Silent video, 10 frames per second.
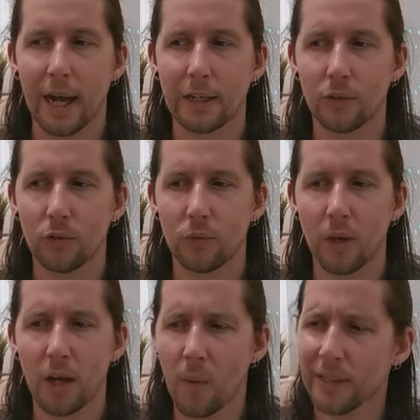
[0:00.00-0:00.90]
and
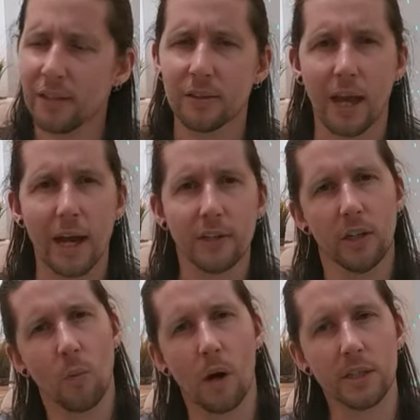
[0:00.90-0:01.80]
you're like, oh, I did that, I
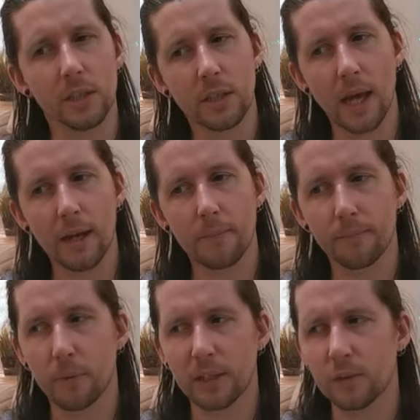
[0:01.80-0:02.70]
didn't know why I did that,
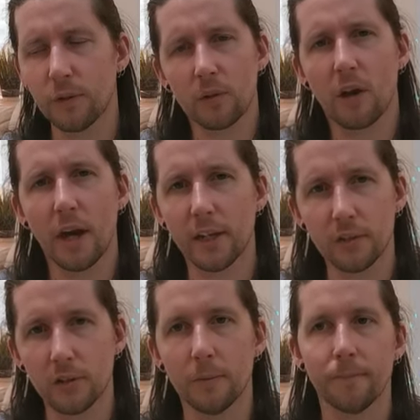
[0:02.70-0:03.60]
but I just felt
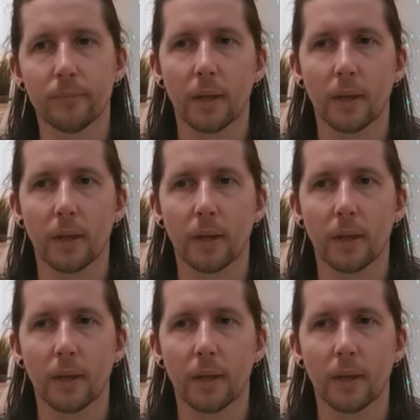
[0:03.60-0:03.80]
guided to.